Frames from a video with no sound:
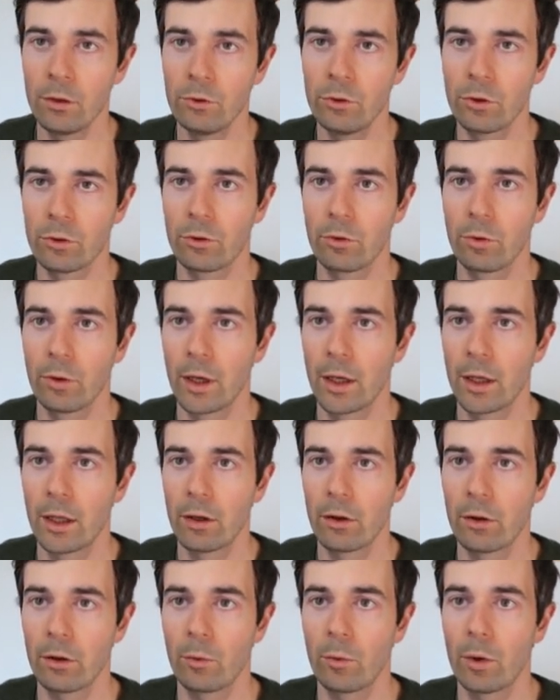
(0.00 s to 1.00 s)
just create
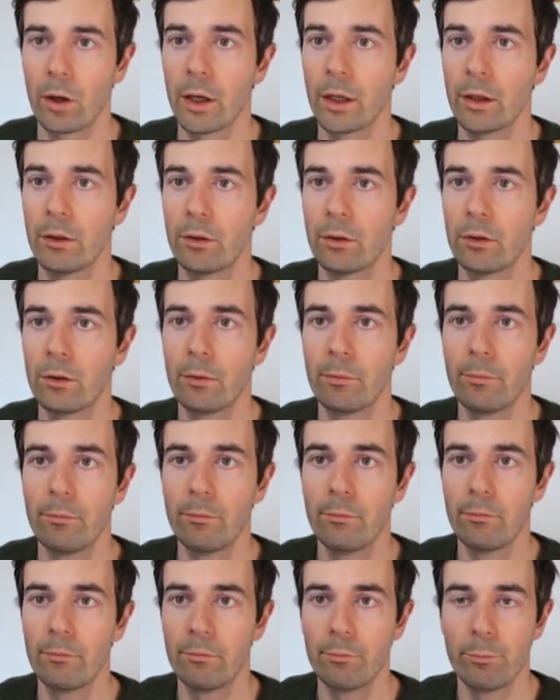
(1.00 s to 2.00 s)
another white
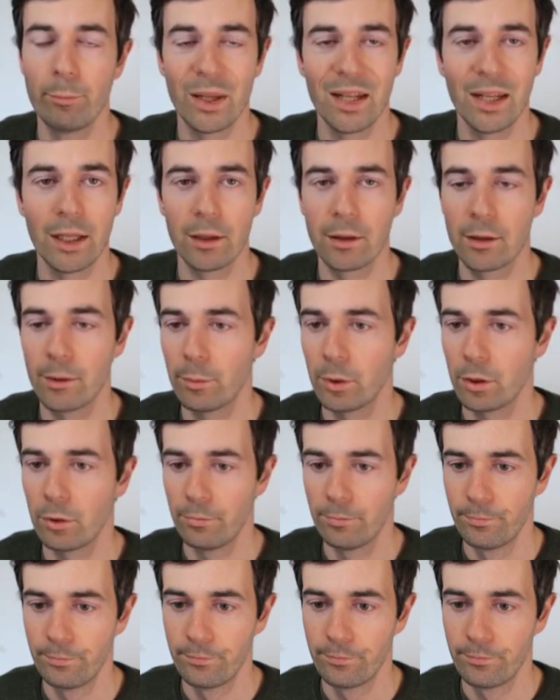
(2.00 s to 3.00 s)
beneath the blue.